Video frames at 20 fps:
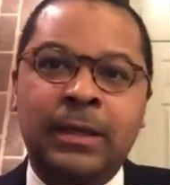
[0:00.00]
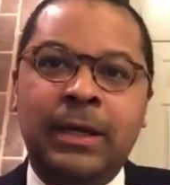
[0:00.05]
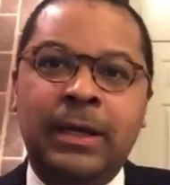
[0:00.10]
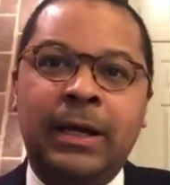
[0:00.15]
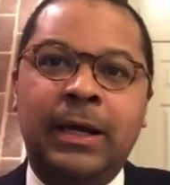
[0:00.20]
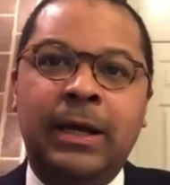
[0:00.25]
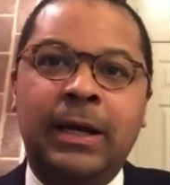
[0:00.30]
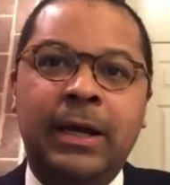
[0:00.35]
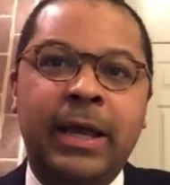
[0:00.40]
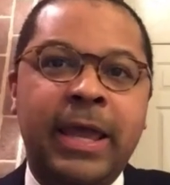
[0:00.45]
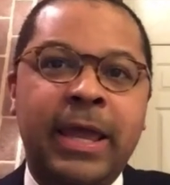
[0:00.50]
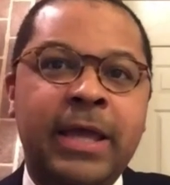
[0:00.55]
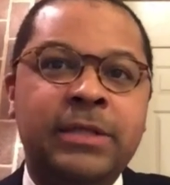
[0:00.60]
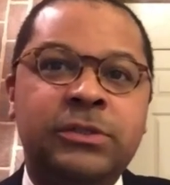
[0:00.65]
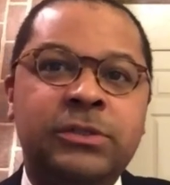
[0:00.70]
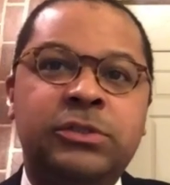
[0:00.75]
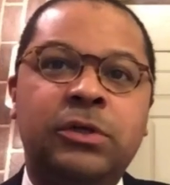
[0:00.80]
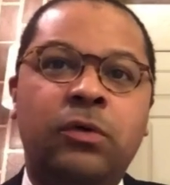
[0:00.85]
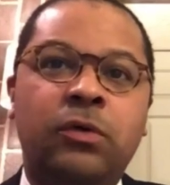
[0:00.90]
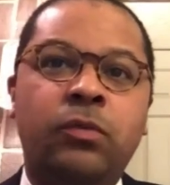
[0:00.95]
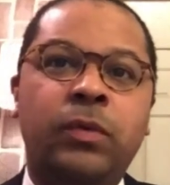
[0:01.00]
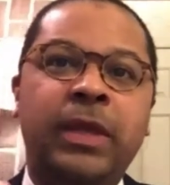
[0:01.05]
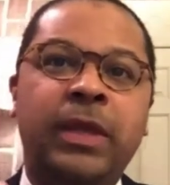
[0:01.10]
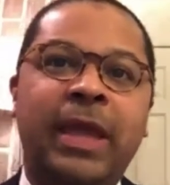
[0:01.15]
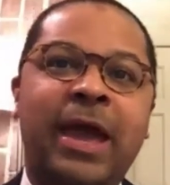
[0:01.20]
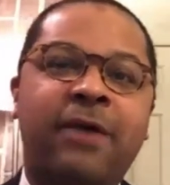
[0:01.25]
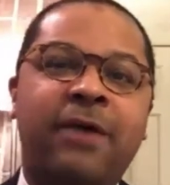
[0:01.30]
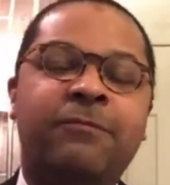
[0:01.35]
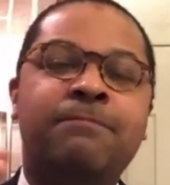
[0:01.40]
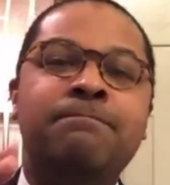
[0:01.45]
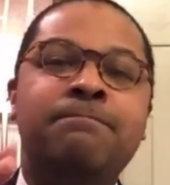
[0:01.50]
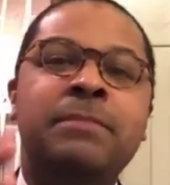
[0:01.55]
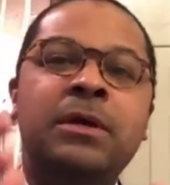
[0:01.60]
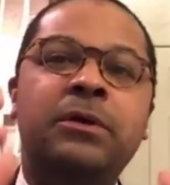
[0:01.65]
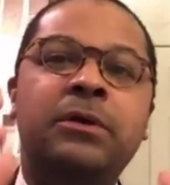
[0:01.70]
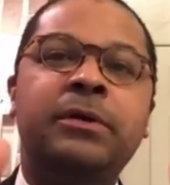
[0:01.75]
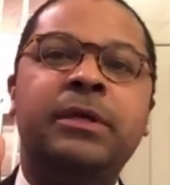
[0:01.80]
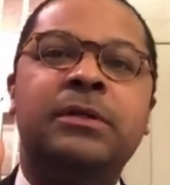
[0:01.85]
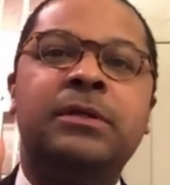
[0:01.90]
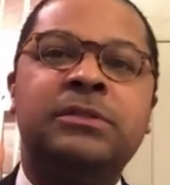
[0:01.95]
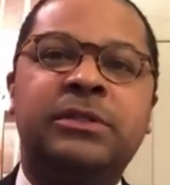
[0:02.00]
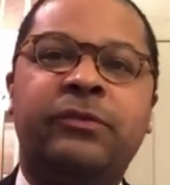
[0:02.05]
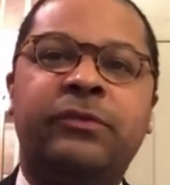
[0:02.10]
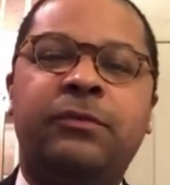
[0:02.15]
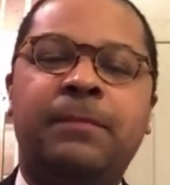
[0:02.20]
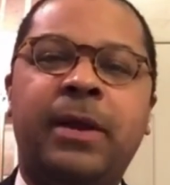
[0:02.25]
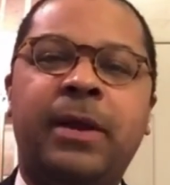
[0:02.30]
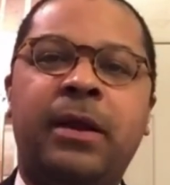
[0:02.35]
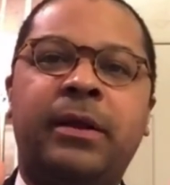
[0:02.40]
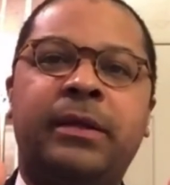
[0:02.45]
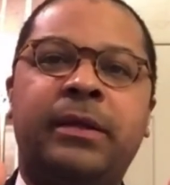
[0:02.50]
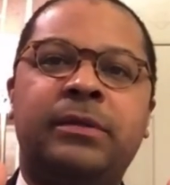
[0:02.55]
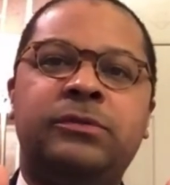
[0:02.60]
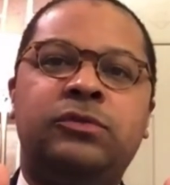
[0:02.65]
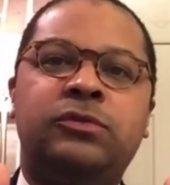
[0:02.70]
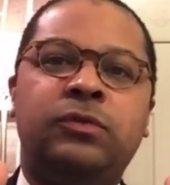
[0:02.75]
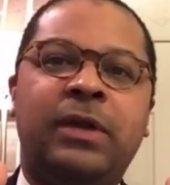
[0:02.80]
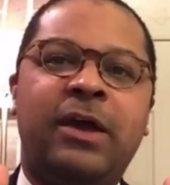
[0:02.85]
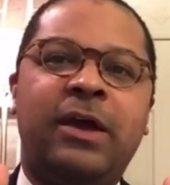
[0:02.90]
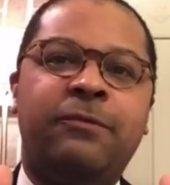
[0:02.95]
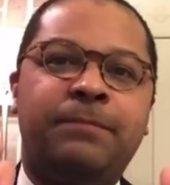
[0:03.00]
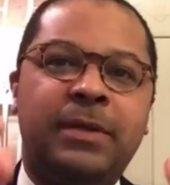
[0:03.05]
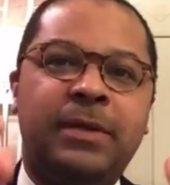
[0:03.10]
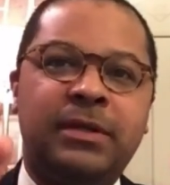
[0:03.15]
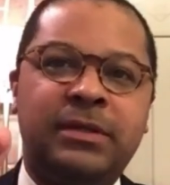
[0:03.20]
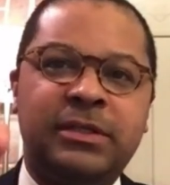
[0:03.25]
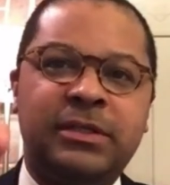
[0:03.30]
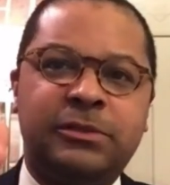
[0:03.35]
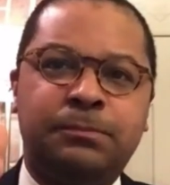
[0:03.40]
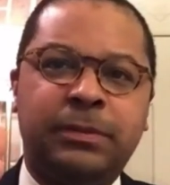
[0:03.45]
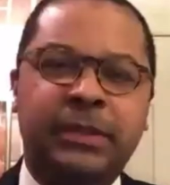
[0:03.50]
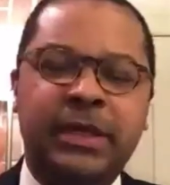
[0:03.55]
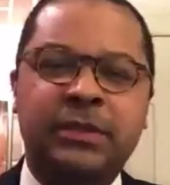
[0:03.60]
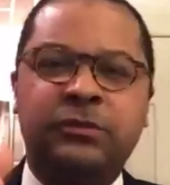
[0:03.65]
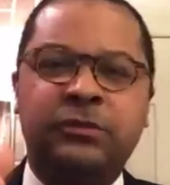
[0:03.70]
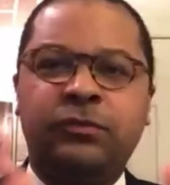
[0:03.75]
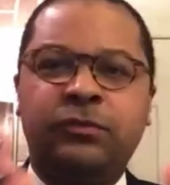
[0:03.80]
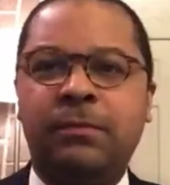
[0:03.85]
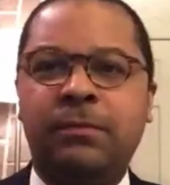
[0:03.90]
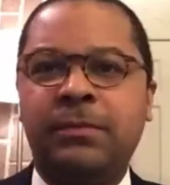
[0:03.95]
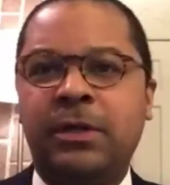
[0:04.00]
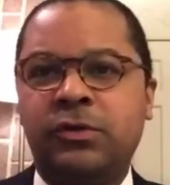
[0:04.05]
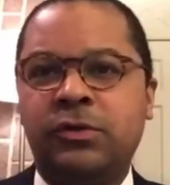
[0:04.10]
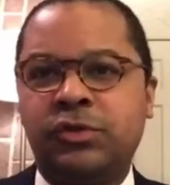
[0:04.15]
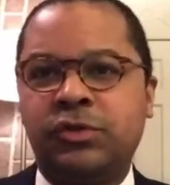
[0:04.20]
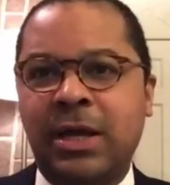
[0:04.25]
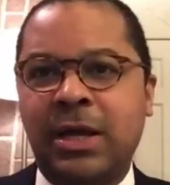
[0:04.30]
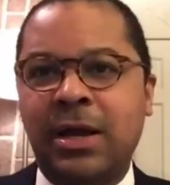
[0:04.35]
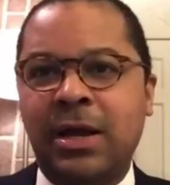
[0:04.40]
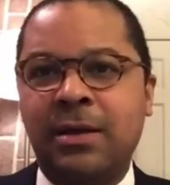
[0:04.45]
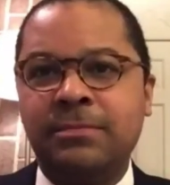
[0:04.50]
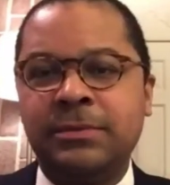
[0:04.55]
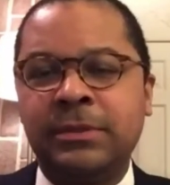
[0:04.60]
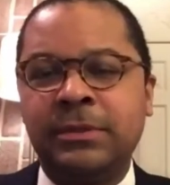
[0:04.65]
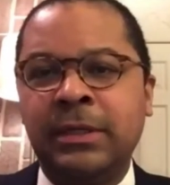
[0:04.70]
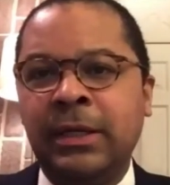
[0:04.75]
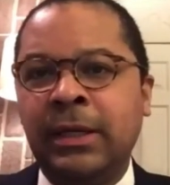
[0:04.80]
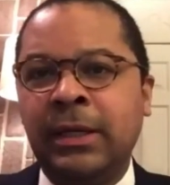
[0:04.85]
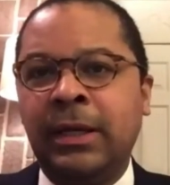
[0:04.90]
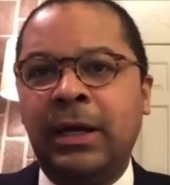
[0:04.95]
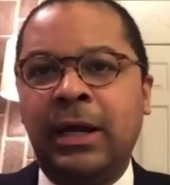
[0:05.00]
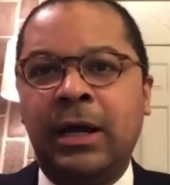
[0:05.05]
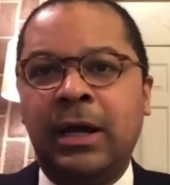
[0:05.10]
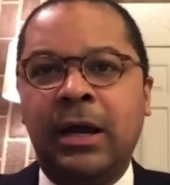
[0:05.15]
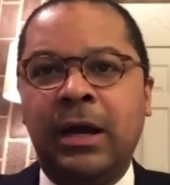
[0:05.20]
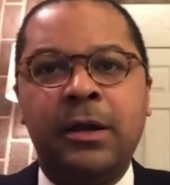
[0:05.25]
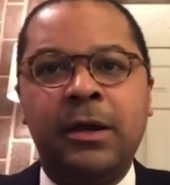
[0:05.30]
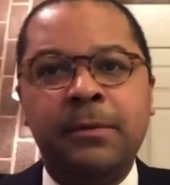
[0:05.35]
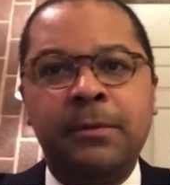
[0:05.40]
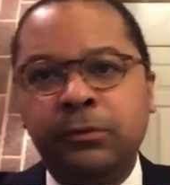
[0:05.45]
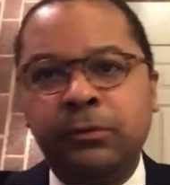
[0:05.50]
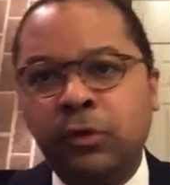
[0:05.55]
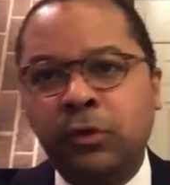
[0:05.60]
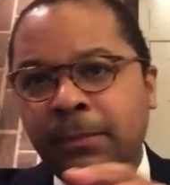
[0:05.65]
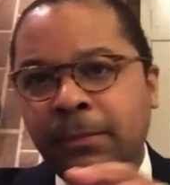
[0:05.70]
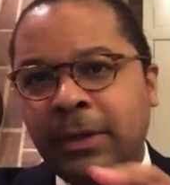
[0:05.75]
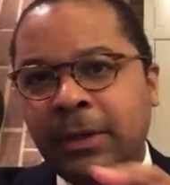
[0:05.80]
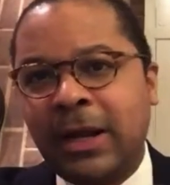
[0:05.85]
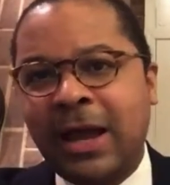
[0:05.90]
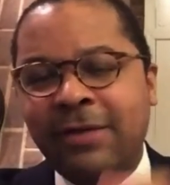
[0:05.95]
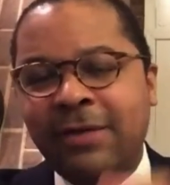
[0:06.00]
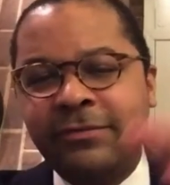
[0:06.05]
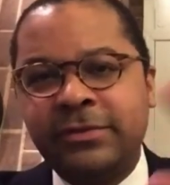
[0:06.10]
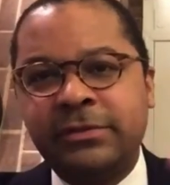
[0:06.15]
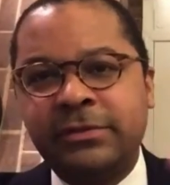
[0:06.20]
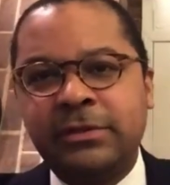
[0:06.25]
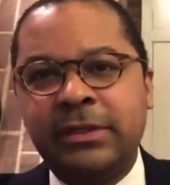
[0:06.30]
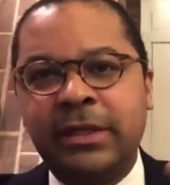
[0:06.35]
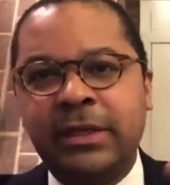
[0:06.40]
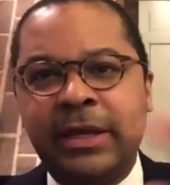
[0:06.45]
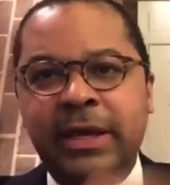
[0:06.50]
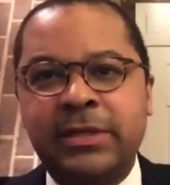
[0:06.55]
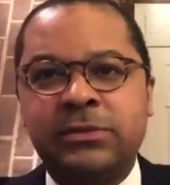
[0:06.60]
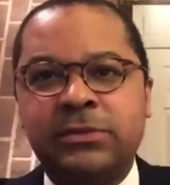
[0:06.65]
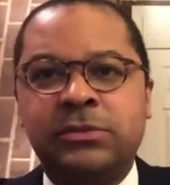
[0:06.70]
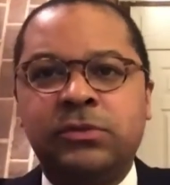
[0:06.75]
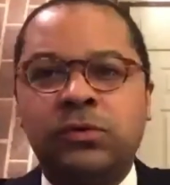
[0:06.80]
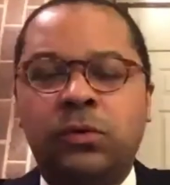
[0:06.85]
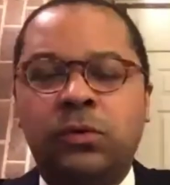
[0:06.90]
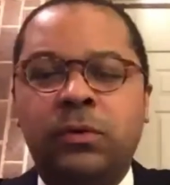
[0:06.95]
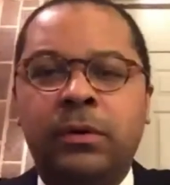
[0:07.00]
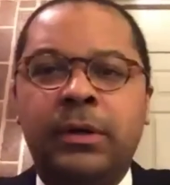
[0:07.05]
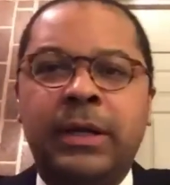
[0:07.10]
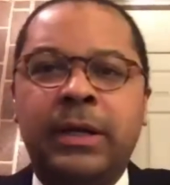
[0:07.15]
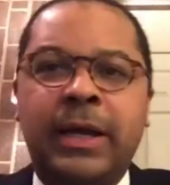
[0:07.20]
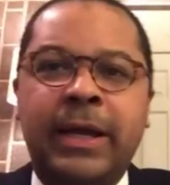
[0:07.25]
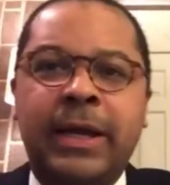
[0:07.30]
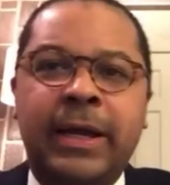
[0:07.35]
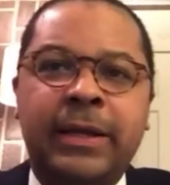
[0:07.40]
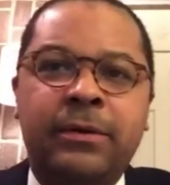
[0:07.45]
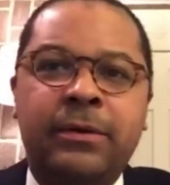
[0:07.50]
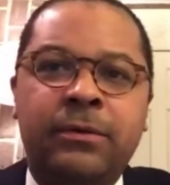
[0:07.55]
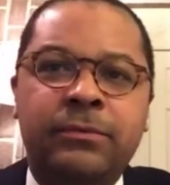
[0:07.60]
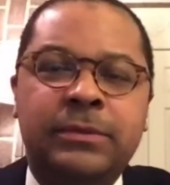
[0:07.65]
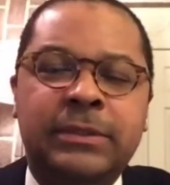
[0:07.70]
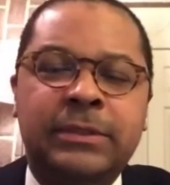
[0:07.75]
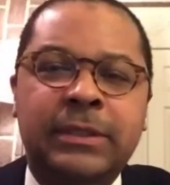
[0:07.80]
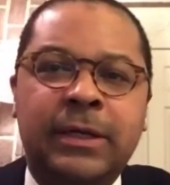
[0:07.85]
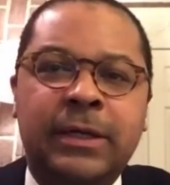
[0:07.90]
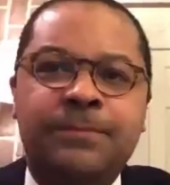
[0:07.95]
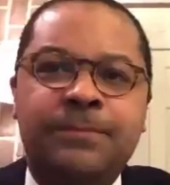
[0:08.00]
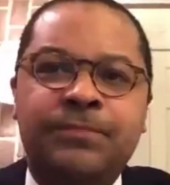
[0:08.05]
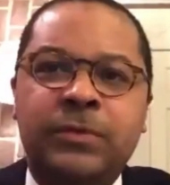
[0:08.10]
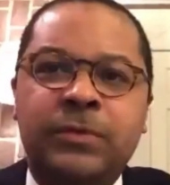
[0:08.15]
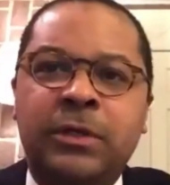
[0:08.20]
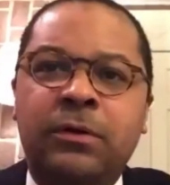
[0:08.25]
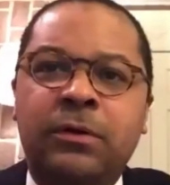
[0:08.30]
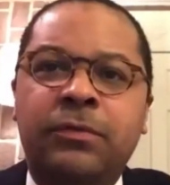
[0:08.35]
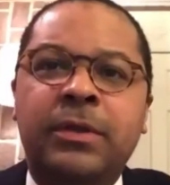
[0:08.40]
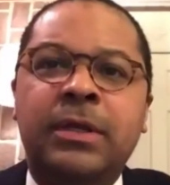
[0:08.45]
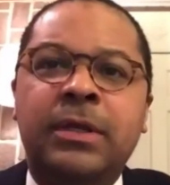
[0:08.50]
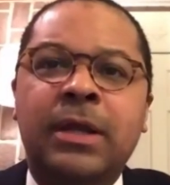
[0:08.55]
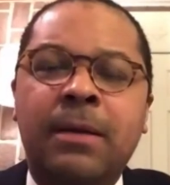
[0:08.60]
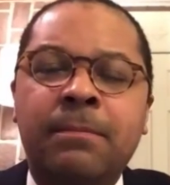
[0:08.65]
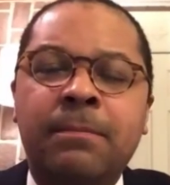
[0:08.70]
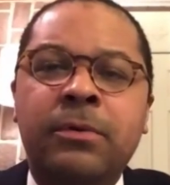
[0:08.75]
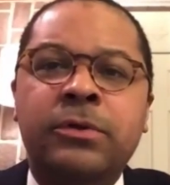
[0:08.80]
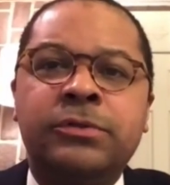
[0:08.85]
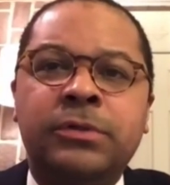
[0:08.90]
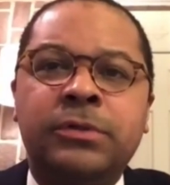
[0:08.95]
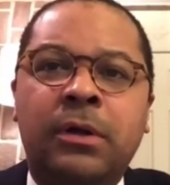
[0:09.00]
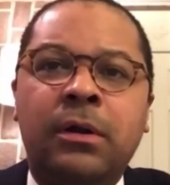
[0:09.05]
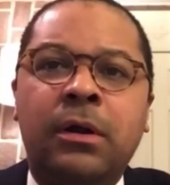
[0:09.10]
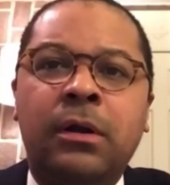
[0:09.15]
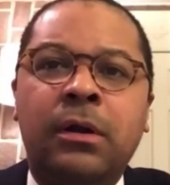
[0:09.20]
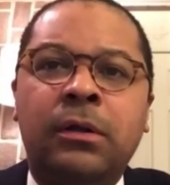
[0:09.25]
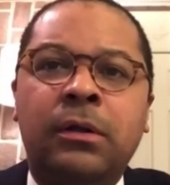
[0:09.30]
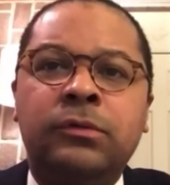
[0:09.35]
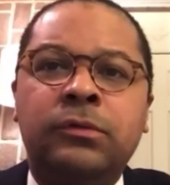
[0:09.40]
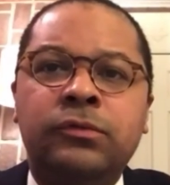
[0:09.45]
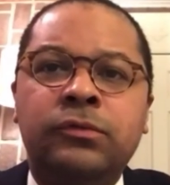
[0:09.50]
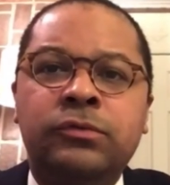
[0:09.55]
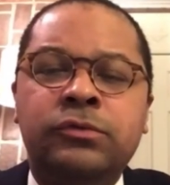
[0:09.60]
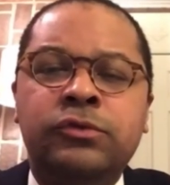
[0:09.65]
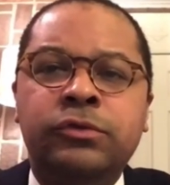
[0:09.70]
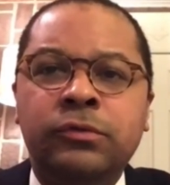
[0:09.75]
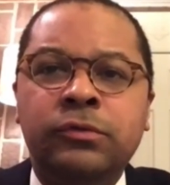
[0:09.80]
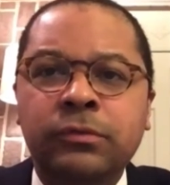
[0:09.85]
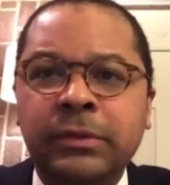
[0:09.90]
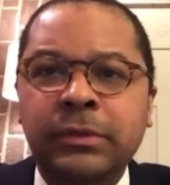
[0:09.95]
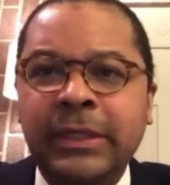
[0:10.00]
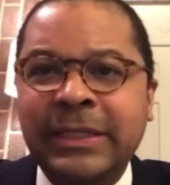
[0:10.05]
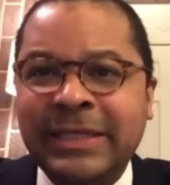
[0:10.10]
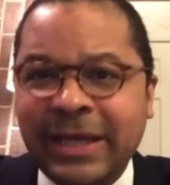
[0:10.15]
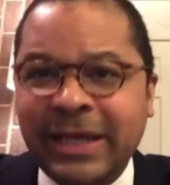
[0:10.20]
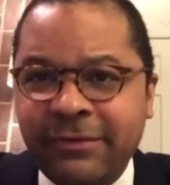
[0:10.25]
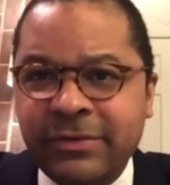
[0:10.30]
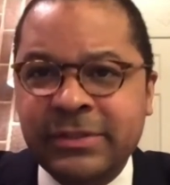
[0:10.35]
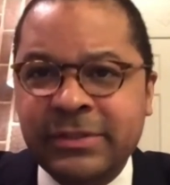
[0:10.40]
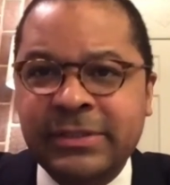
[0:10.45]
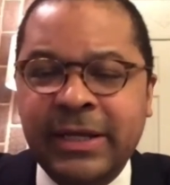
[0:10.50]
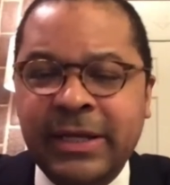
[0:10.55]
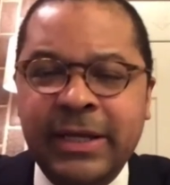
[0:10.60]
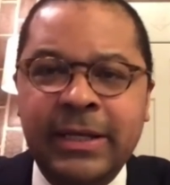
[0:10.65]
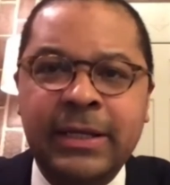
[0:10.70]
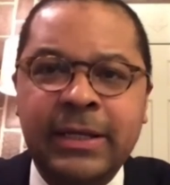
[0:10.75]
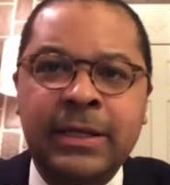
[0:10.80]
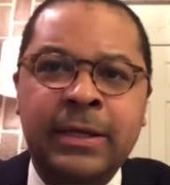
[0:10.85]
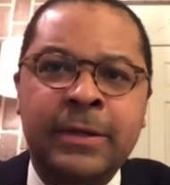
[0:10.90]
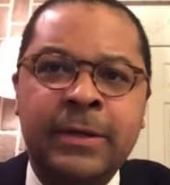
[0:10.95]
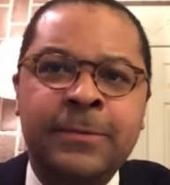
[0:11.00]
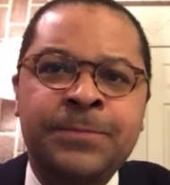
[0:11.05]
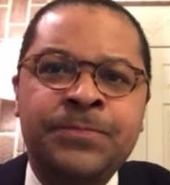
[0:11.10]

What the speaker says: And so we have millions of Americans who have been displaced from their jobs. Unemployment obviously has soared. The numbers are truly devastating.